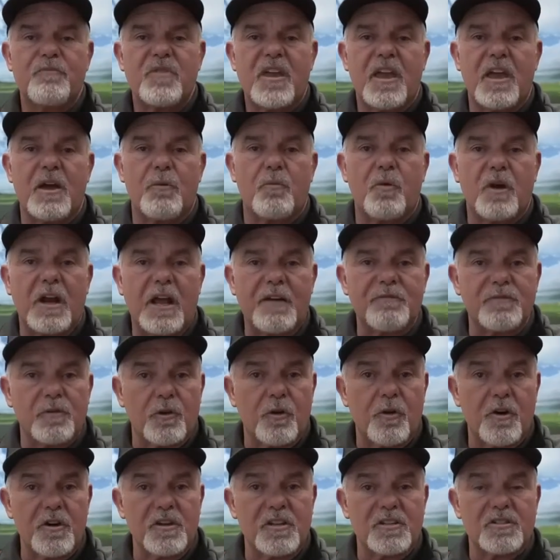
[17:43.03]
and what I've
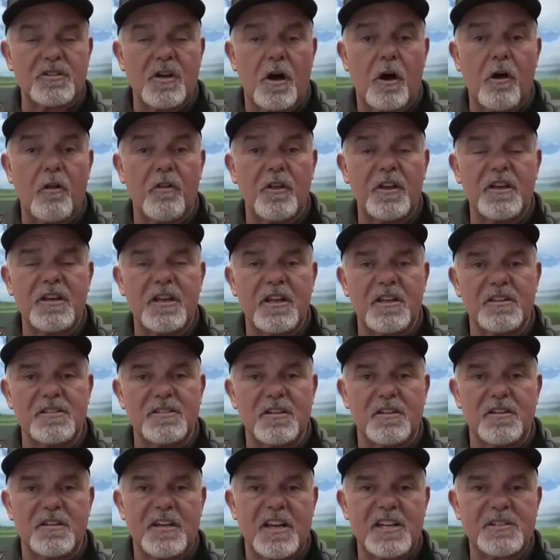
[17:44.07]
learned is Colin is
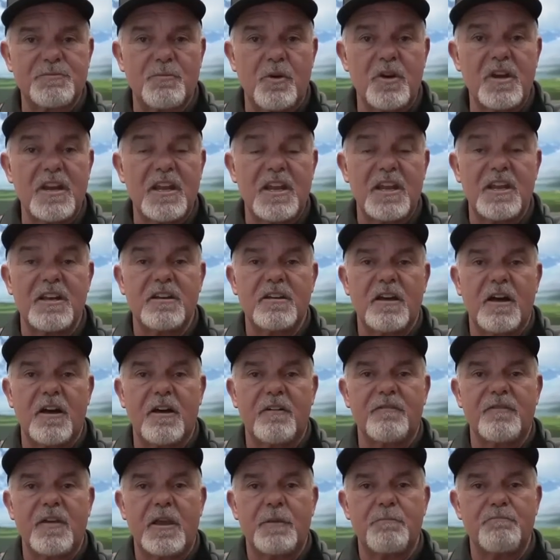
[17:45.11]
in desperate need
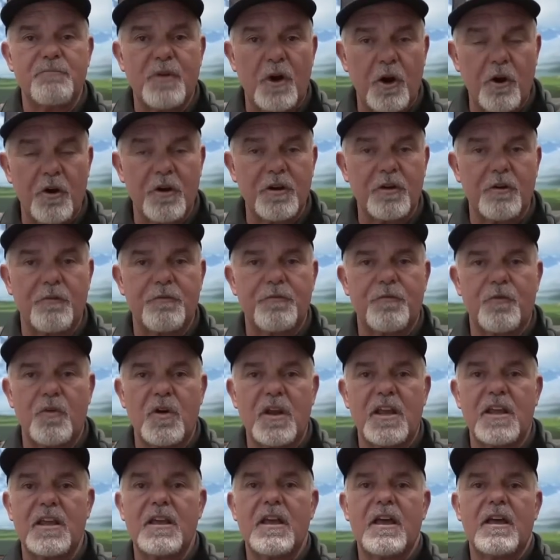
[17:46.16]
of a barrier
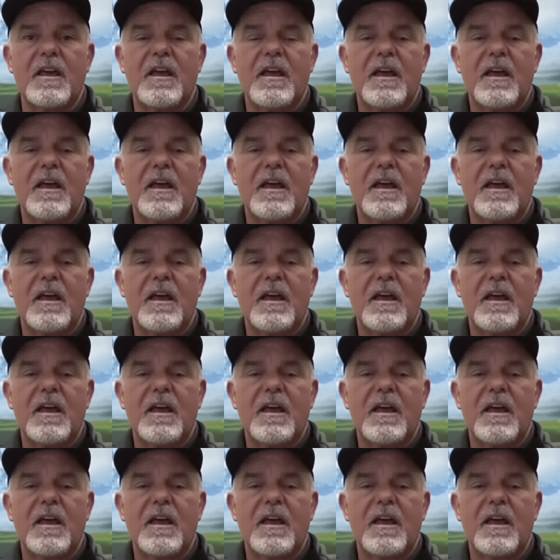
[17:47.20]
free,